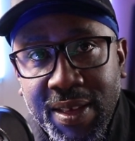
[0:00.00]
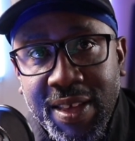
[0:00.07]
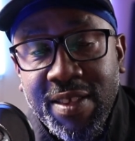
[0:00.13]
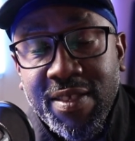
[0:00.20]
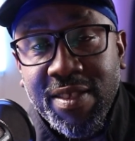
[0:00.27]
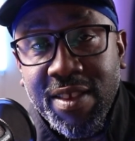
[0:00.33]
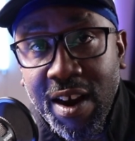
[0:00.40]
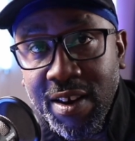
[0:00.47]

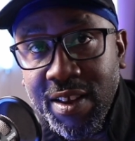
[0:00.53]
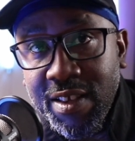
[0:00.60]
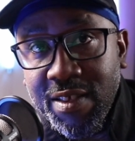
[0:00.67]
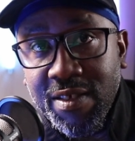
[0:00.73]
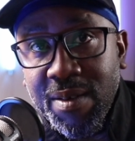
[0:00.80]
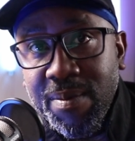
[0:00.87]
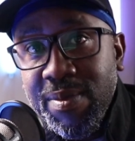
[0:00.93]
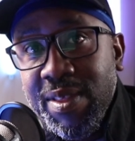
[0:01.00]
He
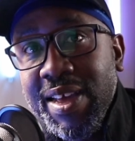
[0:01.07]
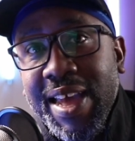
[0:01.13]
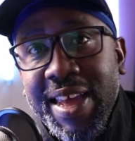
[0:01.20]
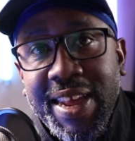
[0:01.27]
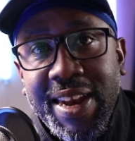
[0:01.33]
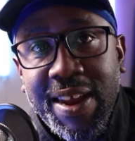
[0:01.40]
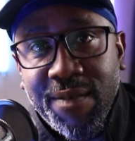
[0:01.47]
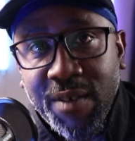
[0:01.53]
started something
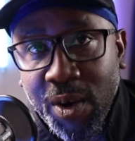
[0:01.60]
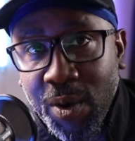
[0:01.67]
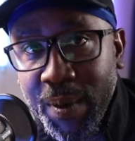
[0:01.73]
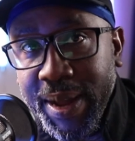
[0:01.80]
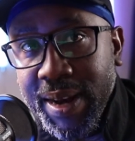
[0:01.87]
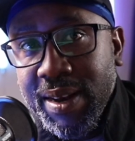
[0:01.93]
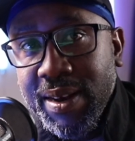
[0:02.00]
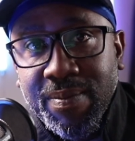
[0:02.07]
and he never
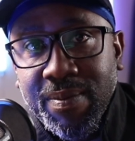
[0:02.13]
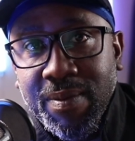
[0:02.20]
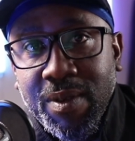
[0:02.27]
quit.